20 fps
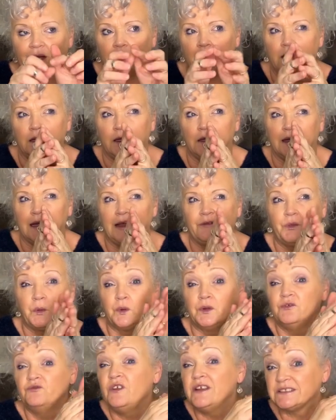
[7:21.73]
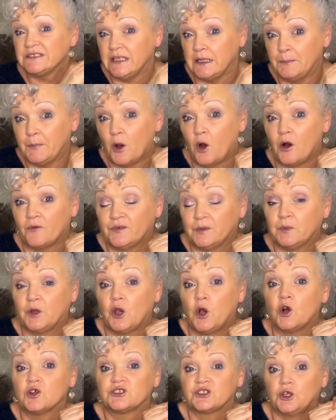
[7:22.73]
They were originally bought from
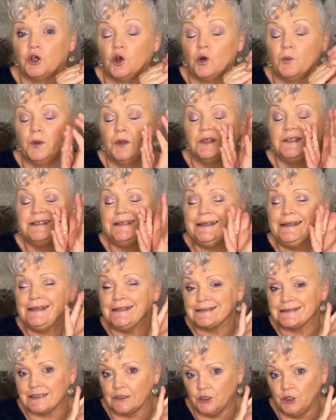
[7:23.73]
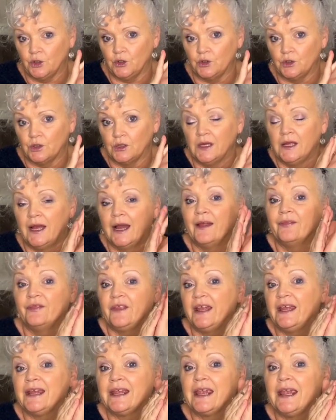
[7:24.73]
Costco, but years ago, and
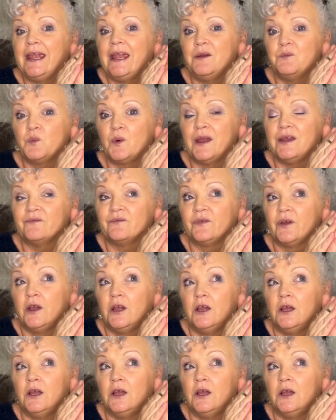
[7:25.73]
they came with